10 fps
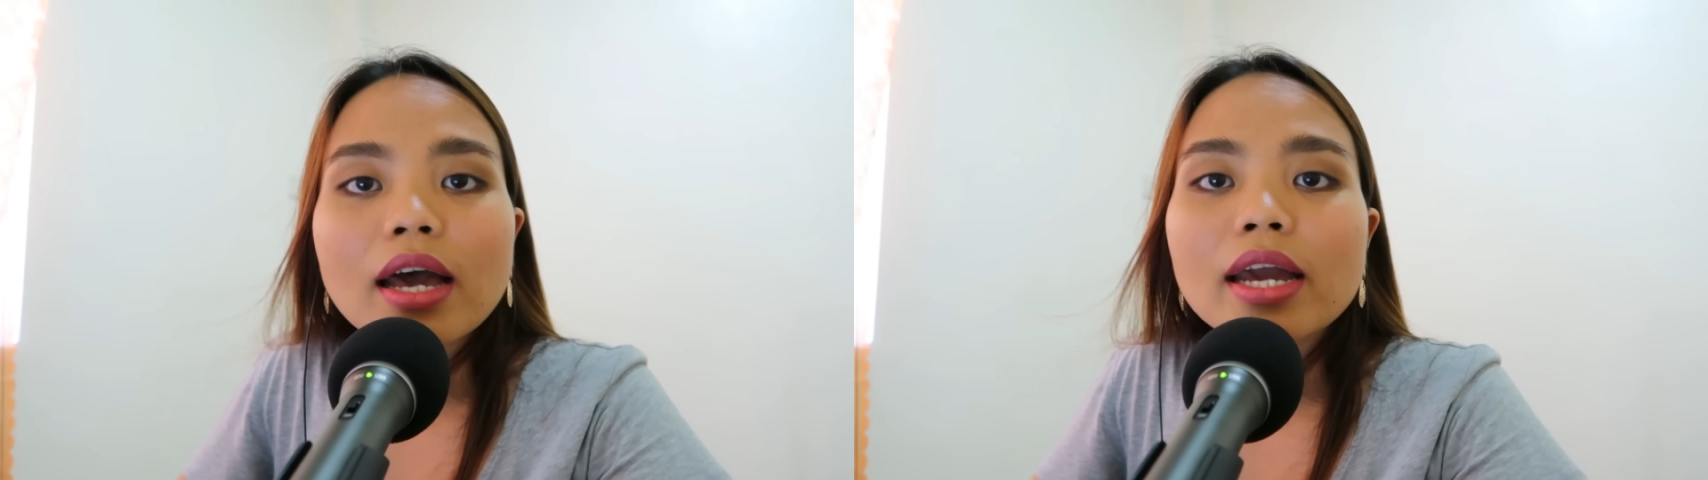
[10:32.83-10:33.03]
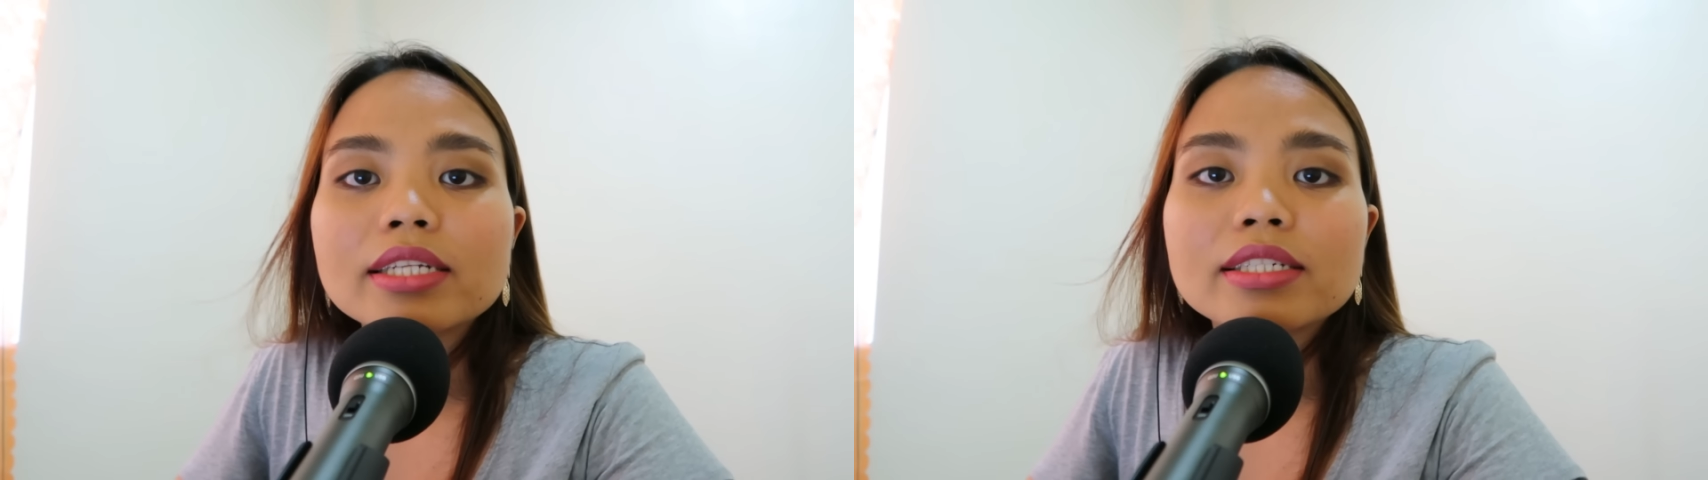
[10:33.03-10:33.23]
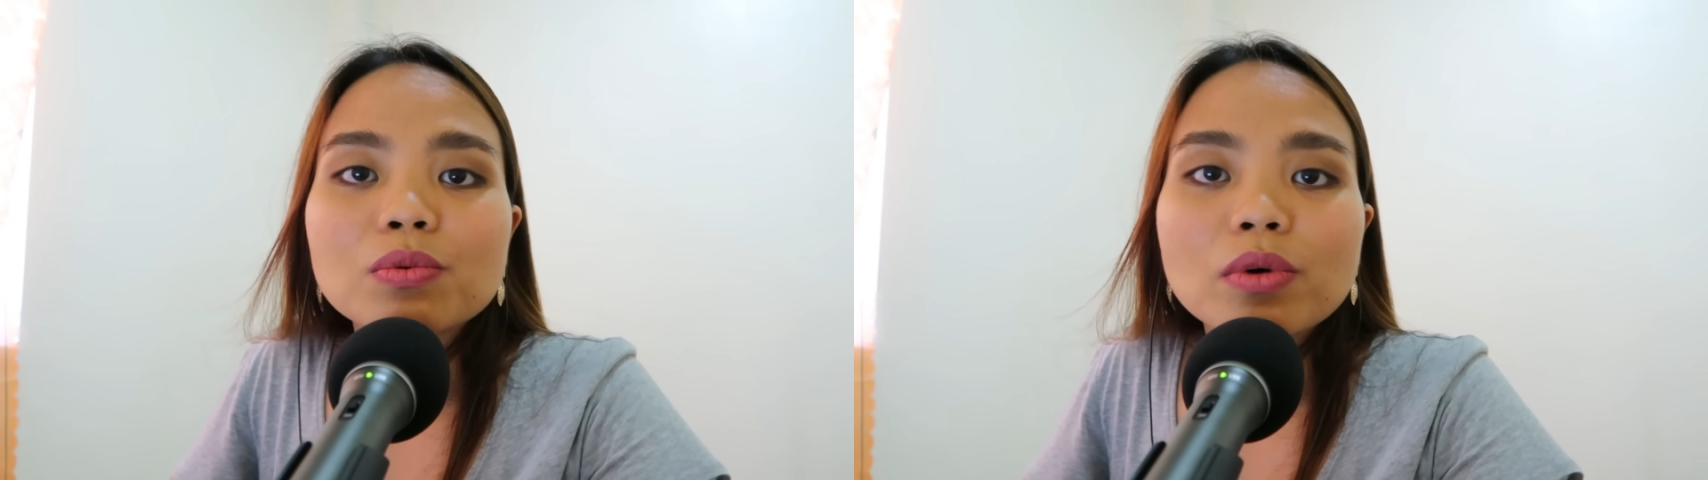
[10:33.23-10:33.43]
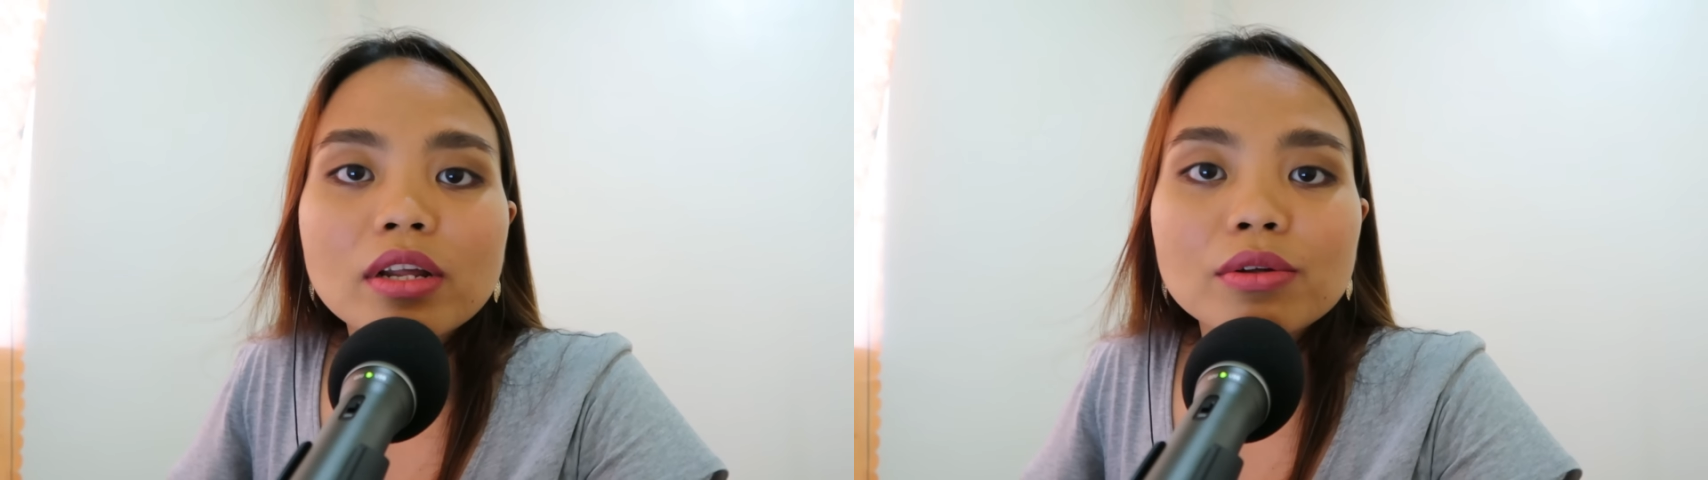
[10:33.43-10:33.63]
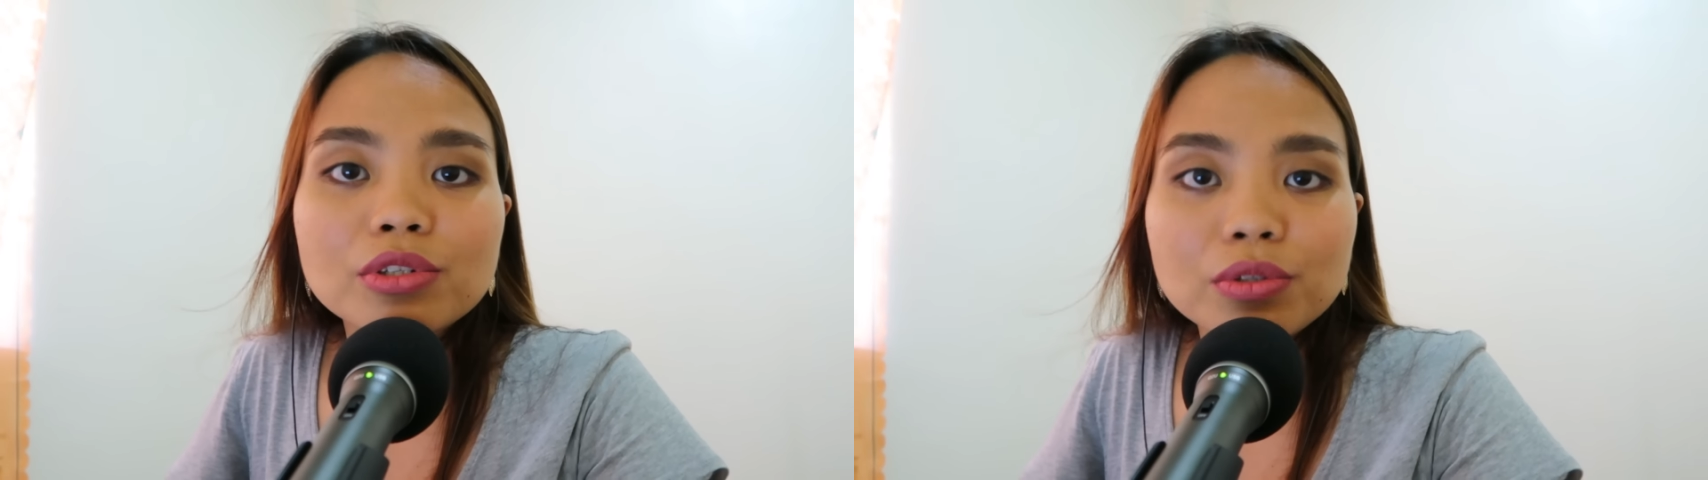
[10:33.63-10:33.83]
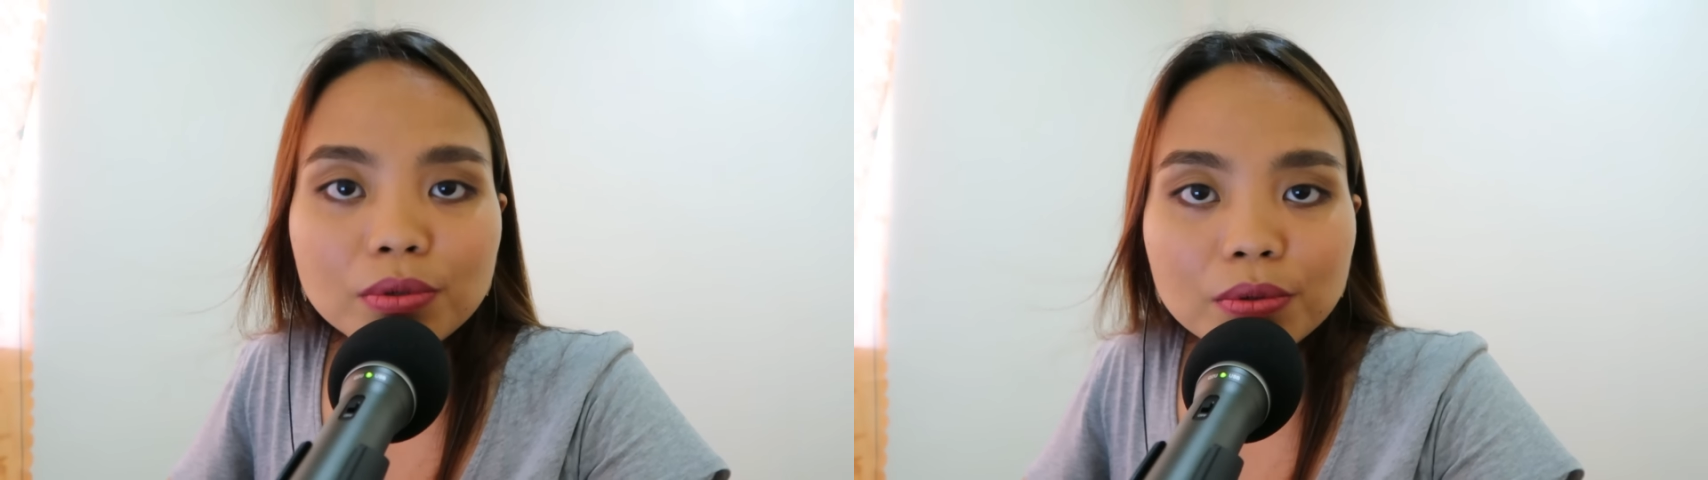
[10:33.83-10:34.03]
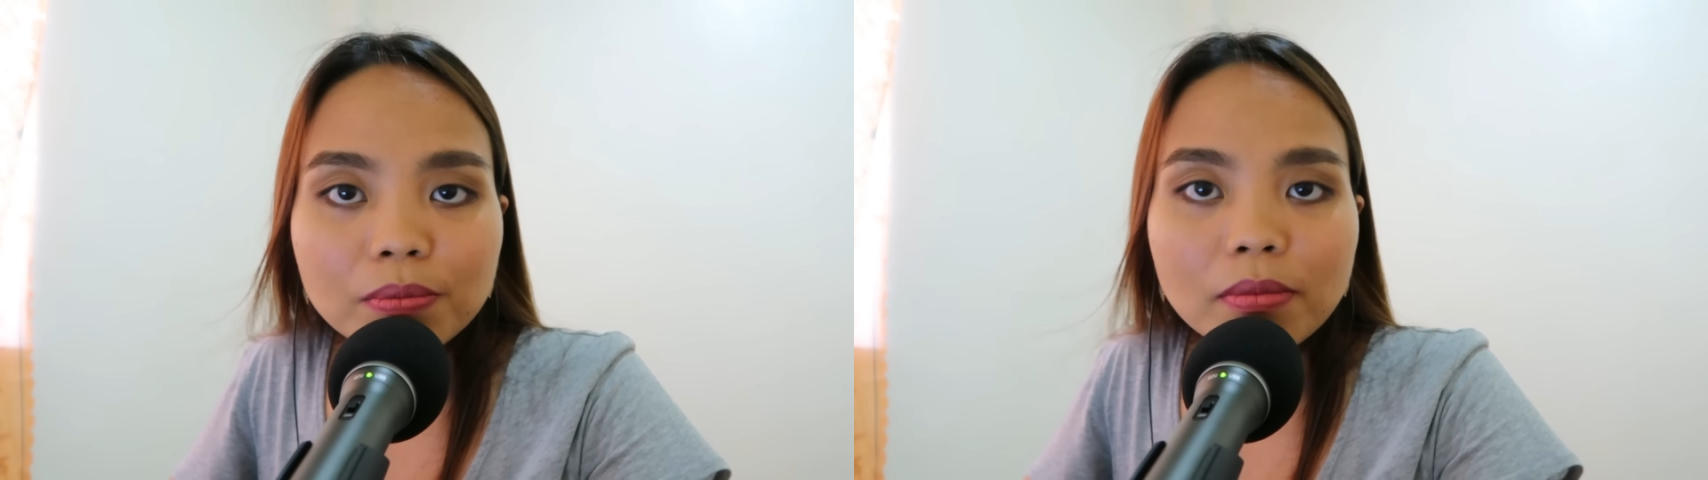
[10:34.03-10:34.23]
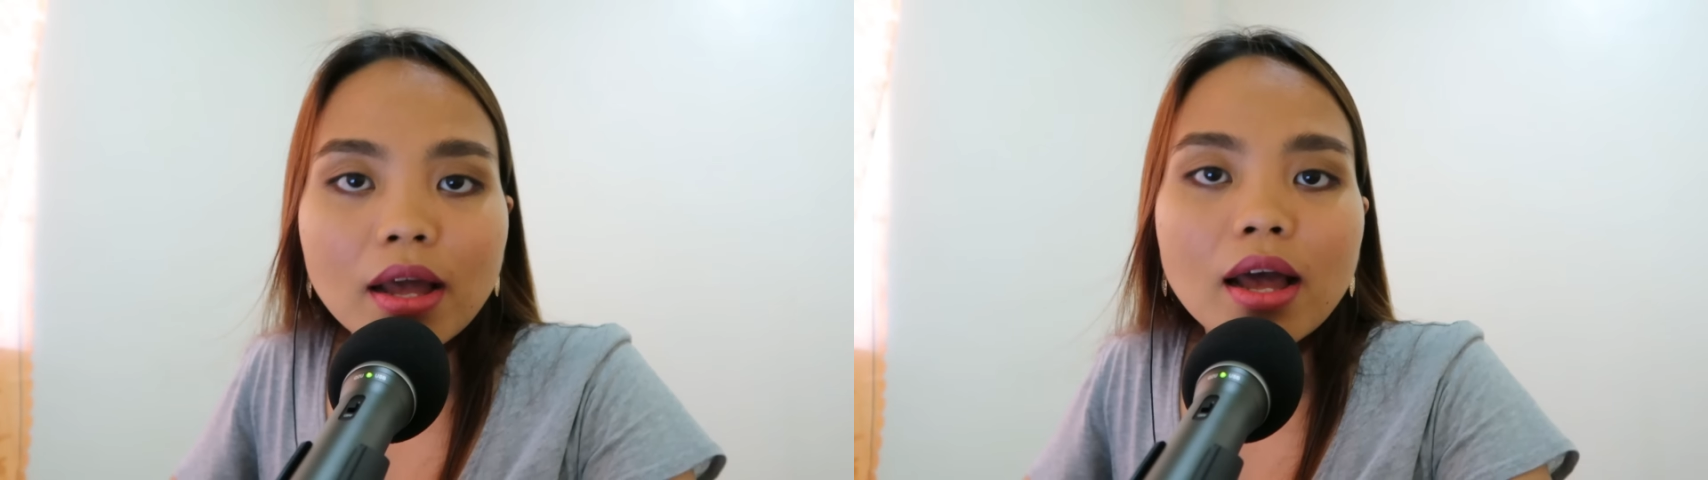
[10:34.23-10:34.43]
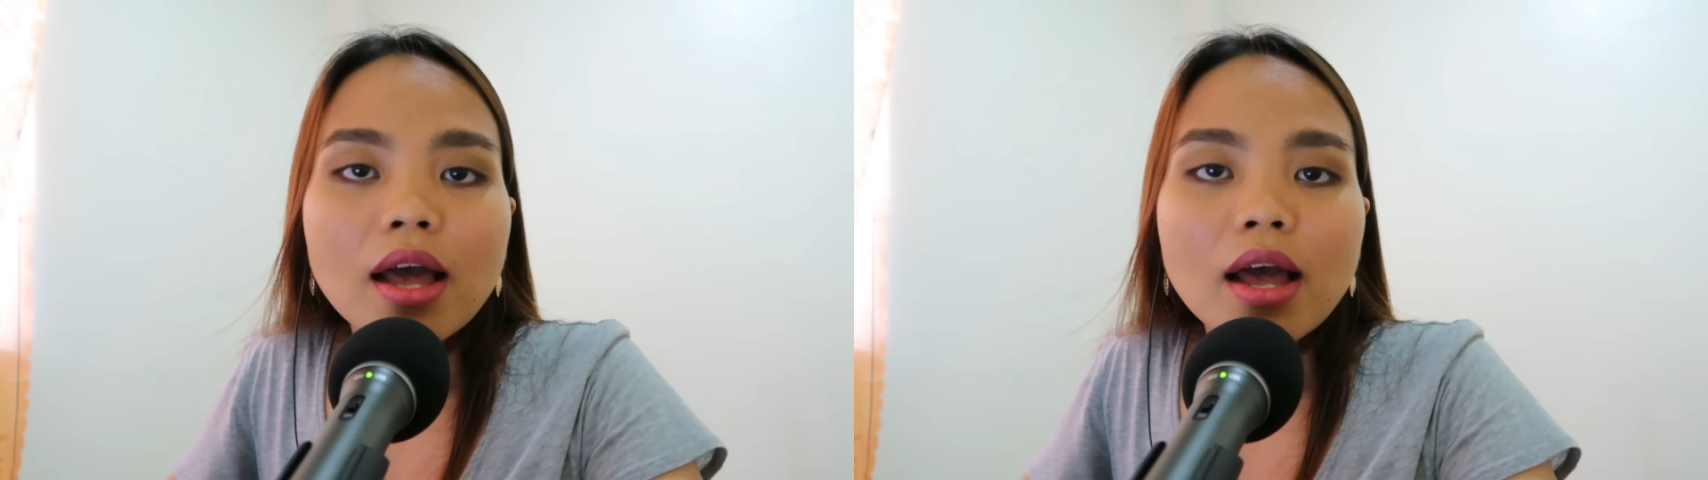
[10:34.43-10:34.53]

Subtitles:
I didn't want to assume.